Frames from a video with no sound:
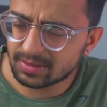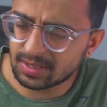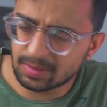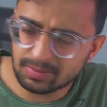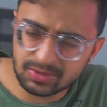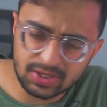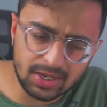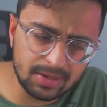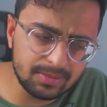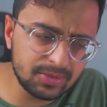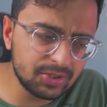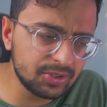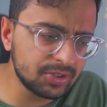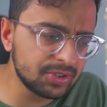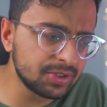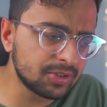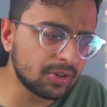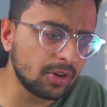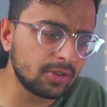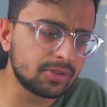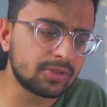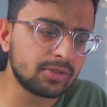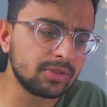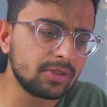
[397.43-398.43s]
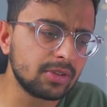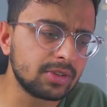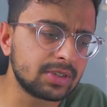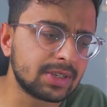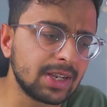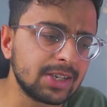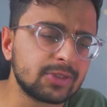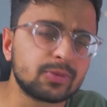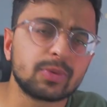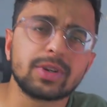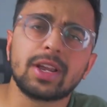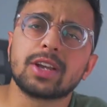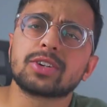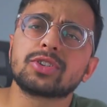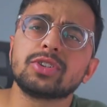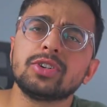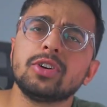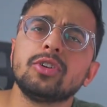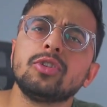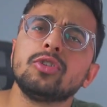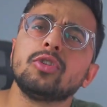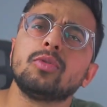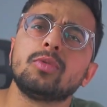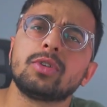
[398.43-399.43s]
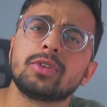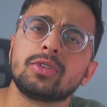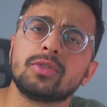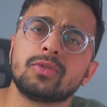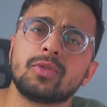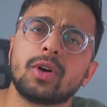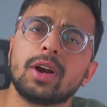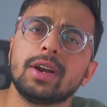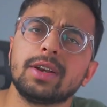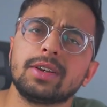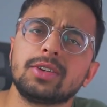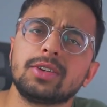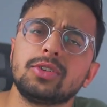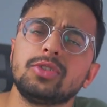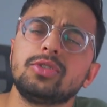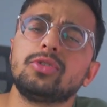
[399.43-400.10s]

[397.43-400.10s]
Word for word: Sometimes you just go through those days where you actually don't know what to write.